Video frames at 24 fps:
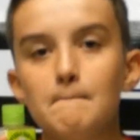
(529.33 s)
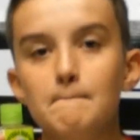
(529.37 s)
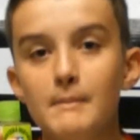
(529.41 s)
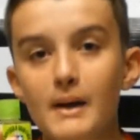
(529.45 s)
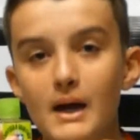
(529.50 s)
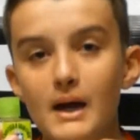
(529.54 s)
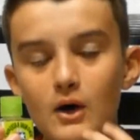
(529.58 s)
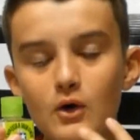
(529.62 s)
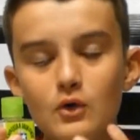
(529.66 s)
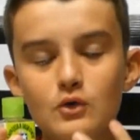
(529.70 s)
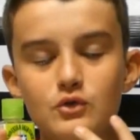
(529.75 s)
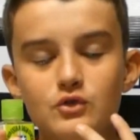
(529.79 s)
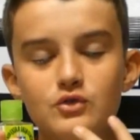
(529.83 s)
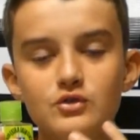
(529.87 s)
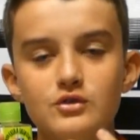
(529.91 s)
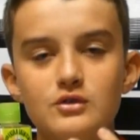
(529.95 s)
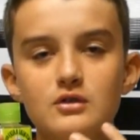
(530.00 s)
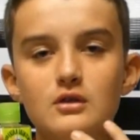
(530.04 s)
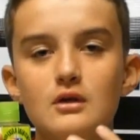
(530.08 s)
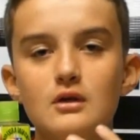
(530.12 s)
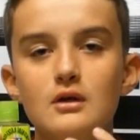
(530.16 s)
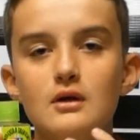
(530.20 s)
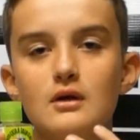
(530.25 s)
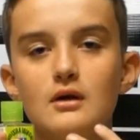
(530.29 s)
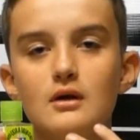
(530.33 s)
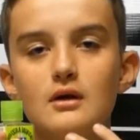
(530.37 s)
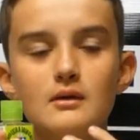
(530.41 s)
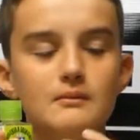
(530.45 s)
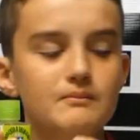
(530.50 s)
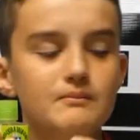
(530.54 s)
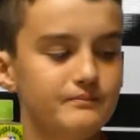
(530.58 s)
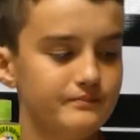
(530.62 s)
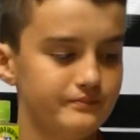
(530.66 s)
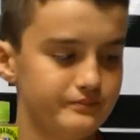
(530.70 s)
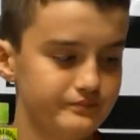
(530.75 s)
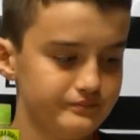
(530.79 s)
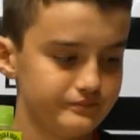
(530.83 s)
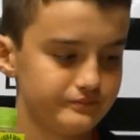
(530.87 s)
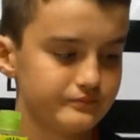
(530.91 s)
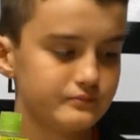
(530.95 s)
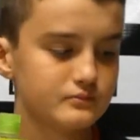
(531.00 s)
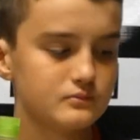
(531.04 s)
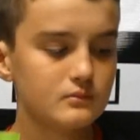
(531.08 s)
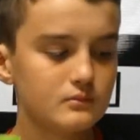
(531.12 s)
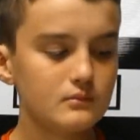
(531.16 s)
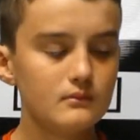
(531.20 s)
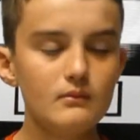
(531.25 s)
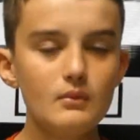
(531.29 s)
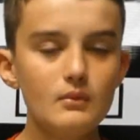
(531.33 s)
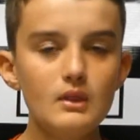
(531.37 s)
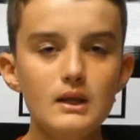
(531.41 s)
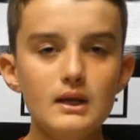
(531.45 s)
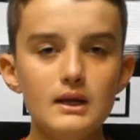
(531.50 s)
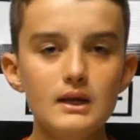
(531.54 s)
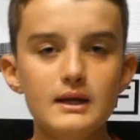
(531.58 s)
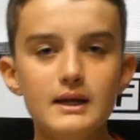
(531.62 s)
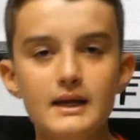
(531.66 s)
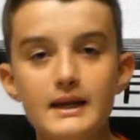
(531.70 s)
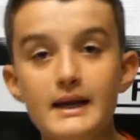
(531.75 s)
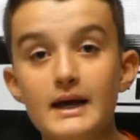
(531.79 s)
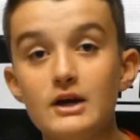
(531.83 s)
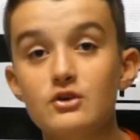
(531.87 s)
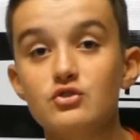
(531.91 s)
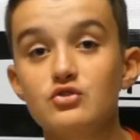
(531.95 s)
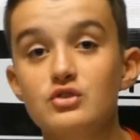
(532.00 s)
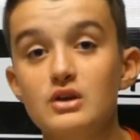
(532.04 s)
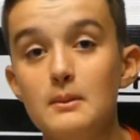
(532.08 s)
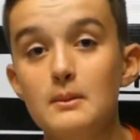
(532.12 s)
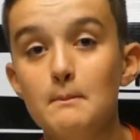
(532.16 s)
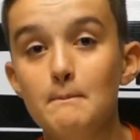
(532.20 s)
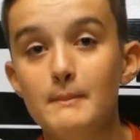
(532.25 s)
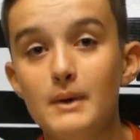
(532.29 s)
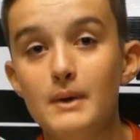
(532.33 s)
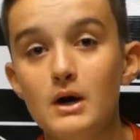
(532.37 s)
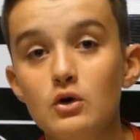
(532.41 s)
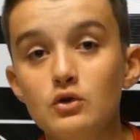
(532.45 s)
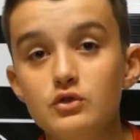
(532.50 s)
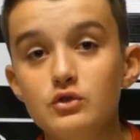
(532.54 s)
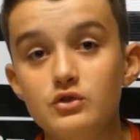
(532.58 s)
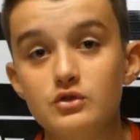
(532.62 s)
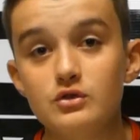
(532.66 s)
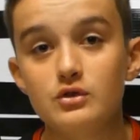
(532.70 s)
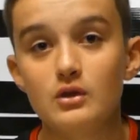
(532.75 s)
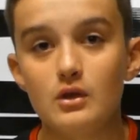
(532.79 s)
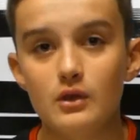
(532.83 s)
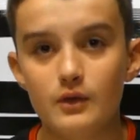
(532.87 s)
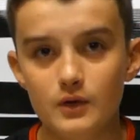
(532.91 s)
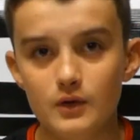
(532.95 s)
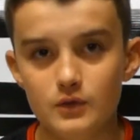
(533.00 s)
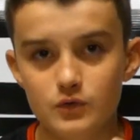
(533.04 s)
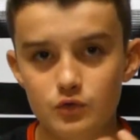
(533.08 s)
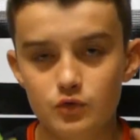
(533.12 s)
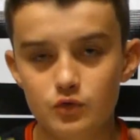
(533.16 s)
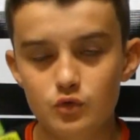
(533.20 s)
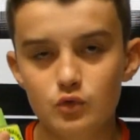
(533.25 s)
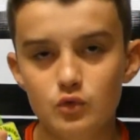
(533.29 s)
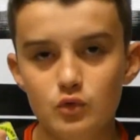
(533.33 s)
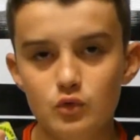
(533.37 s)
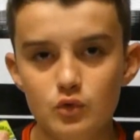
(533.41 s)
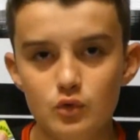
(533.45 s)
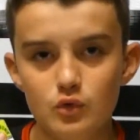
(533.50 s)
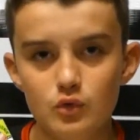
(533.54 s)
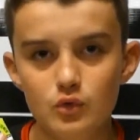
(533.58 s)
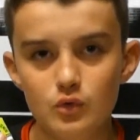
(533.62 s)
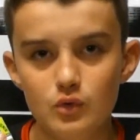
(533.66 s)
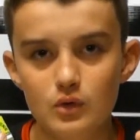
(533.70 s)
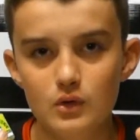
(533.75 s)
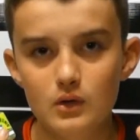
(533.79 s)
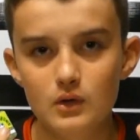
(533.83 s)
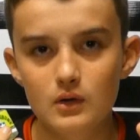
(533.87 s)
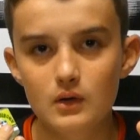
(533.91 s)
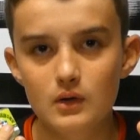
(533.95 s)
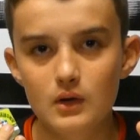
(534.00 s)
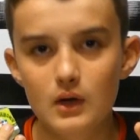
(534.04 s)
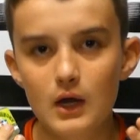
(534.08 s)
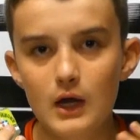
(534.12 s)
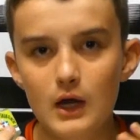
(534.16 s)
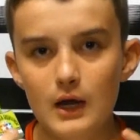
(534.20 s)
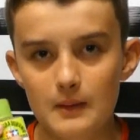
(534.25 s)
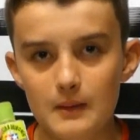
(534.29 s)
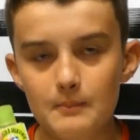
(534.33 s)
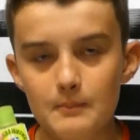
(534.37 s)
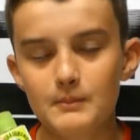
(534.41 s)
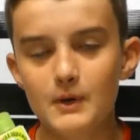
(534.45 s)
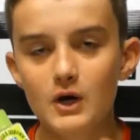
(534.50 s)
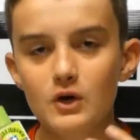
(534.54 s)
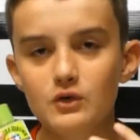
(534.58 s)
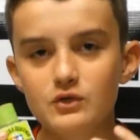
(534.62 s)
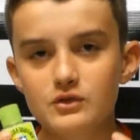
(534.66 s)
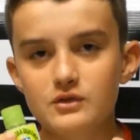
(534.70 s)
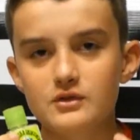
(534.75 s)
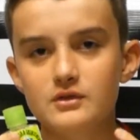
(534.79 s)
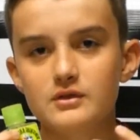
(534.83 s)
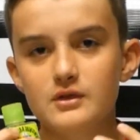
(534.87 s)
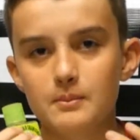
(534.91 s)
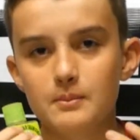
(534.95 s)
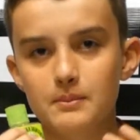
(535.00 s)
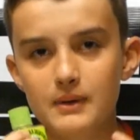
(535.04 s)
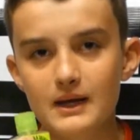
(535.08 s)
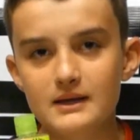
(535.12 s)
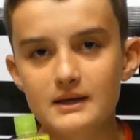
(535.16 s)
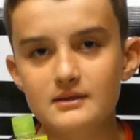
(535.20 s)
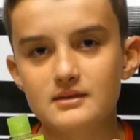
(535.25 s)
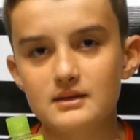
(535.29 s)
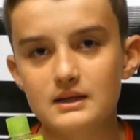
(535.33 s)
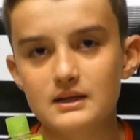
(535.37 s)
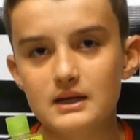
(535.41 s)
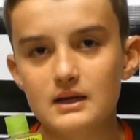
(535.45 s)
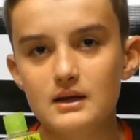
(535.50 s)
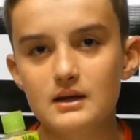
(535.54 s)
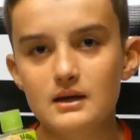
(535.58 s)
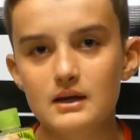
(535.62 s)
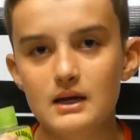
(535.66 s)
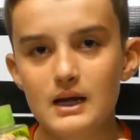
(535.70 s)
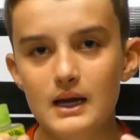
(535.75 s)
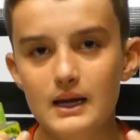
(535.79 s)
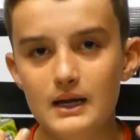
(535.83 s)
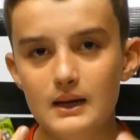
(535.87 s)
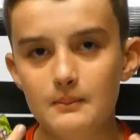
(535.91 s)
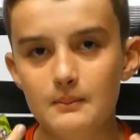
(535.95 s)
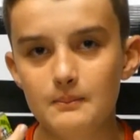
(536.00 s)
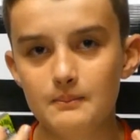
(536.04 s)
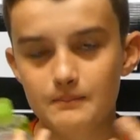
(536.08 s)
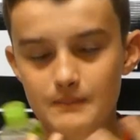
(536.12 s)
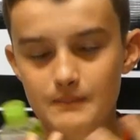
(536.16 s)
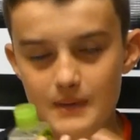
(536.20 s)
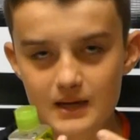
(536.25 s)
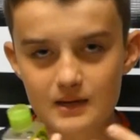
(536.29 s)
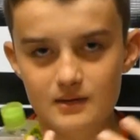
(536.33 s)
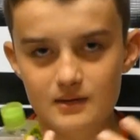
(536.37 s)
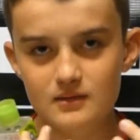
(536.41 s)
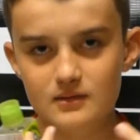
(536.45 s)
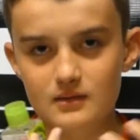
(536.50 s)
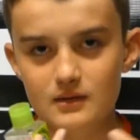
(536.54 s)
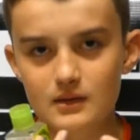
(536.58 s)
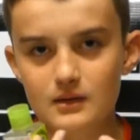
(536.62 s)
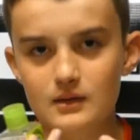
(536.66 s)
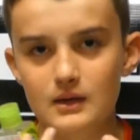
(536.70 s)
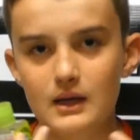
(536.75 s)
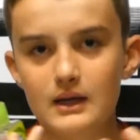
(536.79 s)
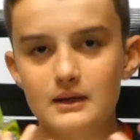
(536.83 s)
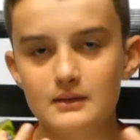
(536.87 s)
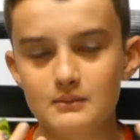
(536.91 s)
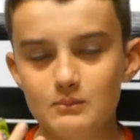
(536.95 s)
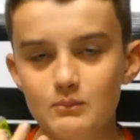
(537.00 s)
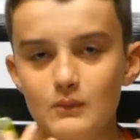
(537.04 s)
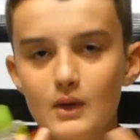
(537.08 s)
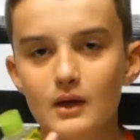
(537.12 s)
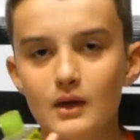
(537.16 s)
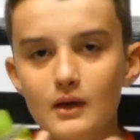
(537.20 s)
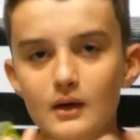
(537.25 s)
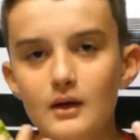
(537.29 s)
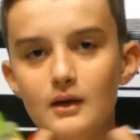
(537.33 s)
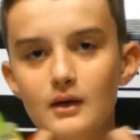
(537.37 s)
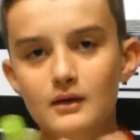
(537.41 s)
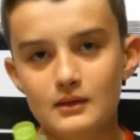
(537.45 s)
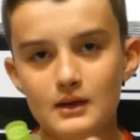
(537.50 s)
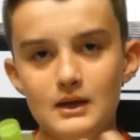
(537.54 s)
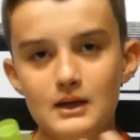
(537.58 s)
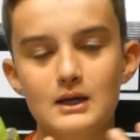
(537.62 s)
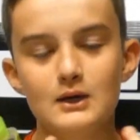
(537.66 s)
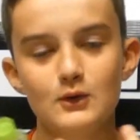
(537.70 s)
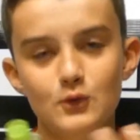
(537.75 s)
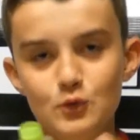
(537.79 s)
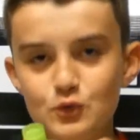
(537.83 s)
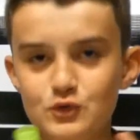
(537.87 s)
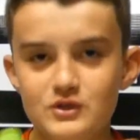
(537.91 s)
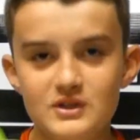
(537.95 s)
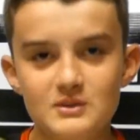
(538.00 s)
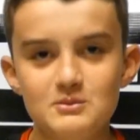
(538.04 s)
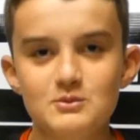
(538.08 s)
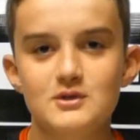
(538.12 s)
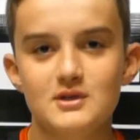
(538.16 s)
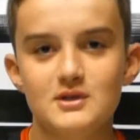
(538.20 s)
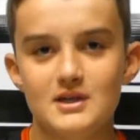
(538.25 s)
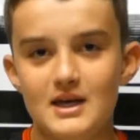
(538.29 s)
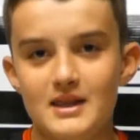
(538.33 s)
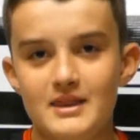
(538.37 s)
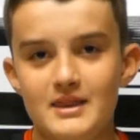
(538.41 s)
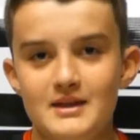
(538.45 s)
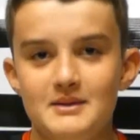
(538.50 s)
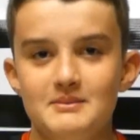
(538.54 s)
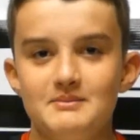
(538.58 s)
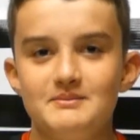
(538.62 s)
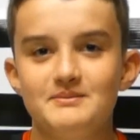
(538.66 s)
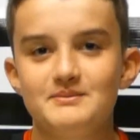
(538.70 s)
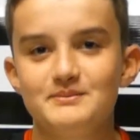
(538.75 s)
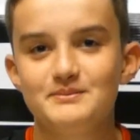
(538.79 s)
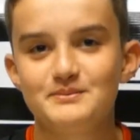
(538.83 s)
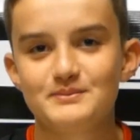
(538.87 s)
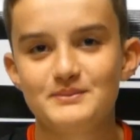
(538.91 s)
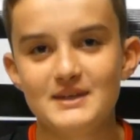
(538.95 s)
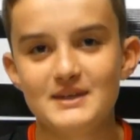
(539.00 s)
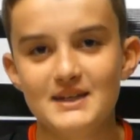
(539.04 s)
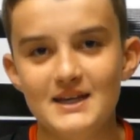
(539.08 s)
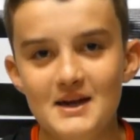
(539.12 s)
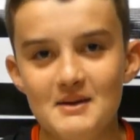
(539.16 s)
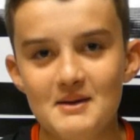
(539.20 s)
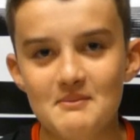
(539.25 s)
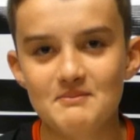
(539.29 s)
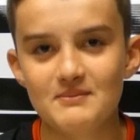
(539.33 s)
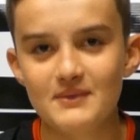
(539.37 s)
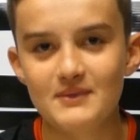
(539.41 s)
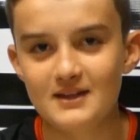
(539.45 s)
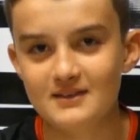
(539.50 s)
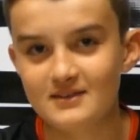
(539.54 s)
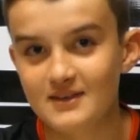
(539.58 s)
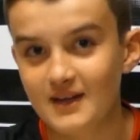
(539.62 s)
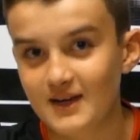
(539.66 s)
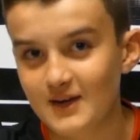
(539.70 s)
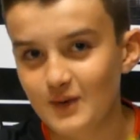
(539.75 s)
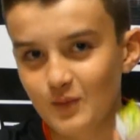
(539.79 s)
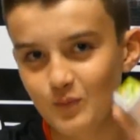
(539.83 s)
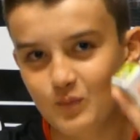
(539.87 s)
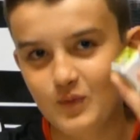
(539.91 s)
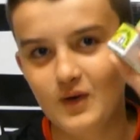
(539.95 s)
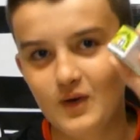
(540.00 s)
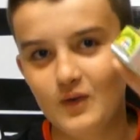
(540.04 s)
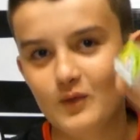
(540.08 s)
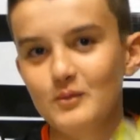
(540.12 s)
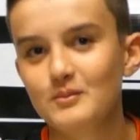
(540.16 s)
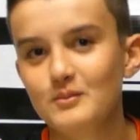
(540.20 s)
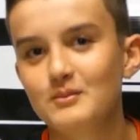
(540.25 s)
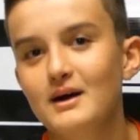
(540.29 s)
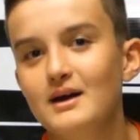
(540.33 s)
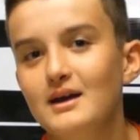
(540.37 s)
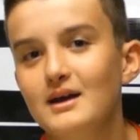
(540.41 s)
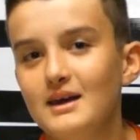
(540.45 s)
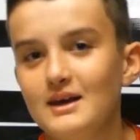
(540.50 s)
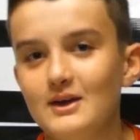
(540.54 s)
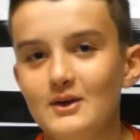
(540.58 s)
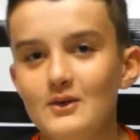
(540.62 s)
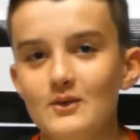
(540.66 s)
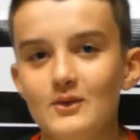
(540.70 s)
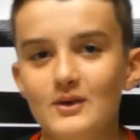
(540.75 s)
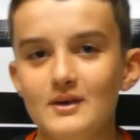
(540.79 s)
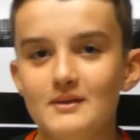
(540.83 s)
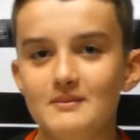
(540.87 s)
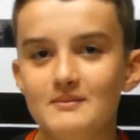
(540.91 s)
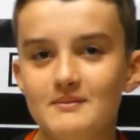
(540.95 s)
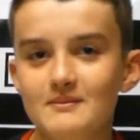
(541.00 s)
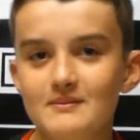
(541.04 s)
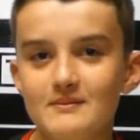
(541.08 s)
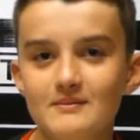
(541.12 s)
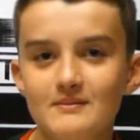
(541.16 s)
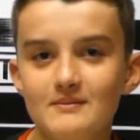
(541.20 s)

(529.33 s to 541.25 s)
melts. It actually melts it melts the plastic and it glues them together. Yeah, it's like a weld but liquid.